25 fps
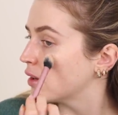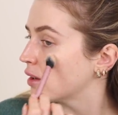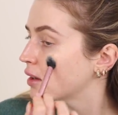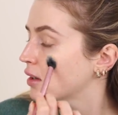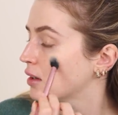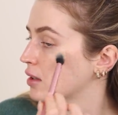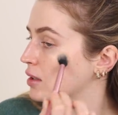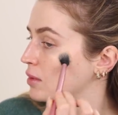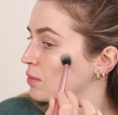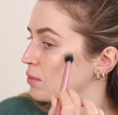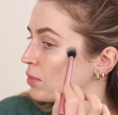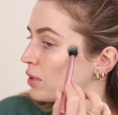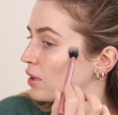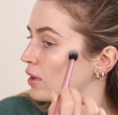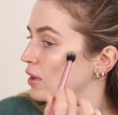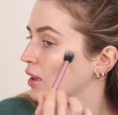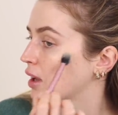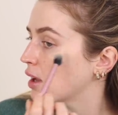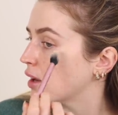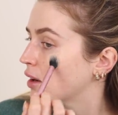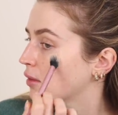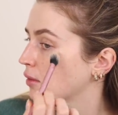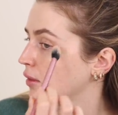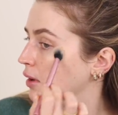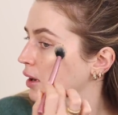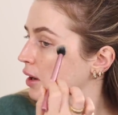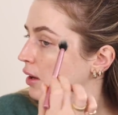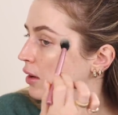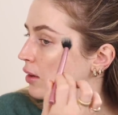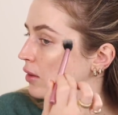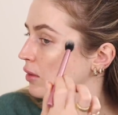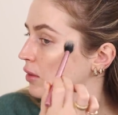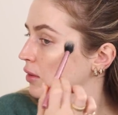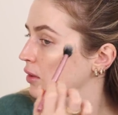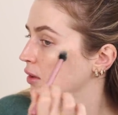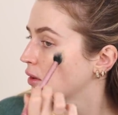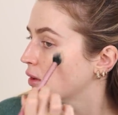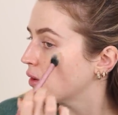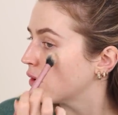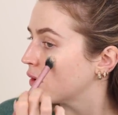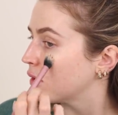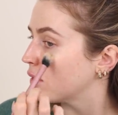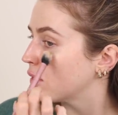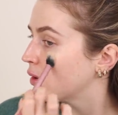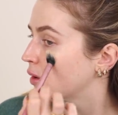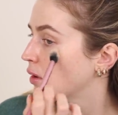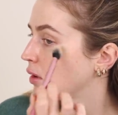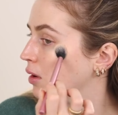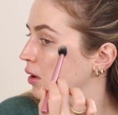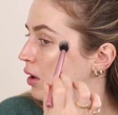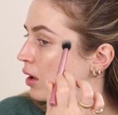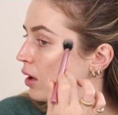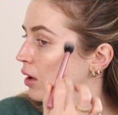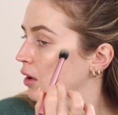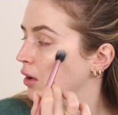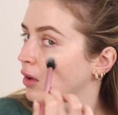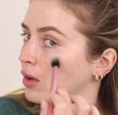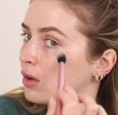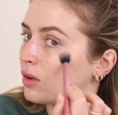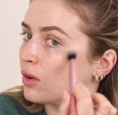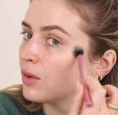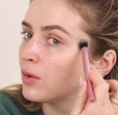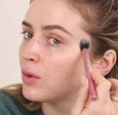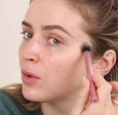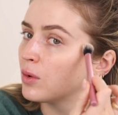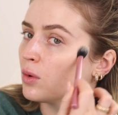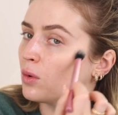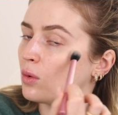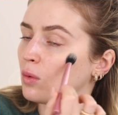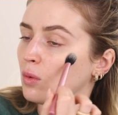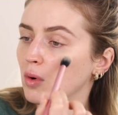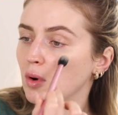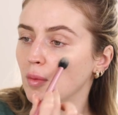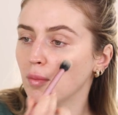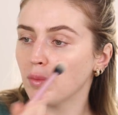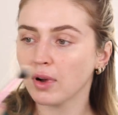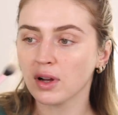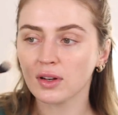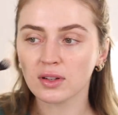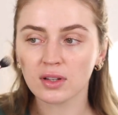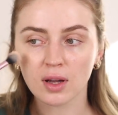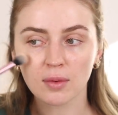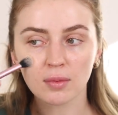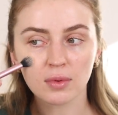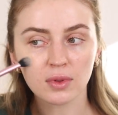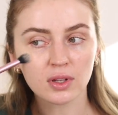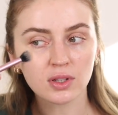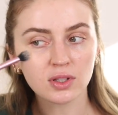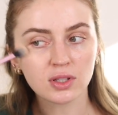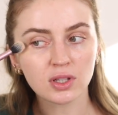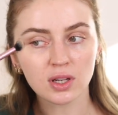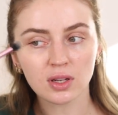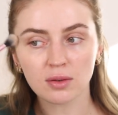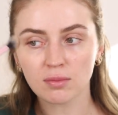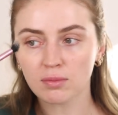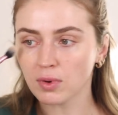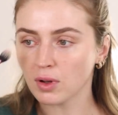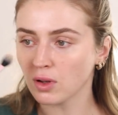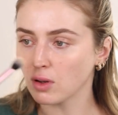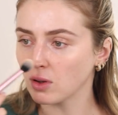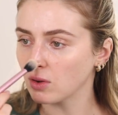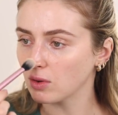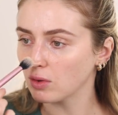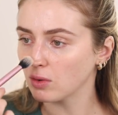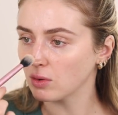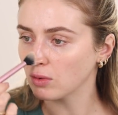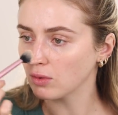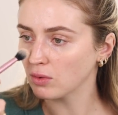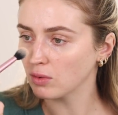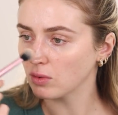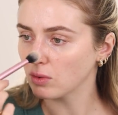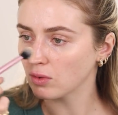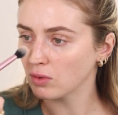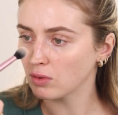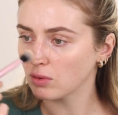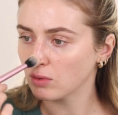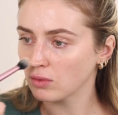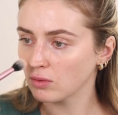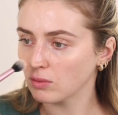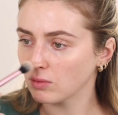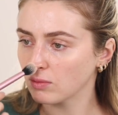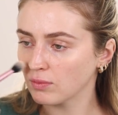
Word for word: You just put that around whoop, on top of the cheekbones.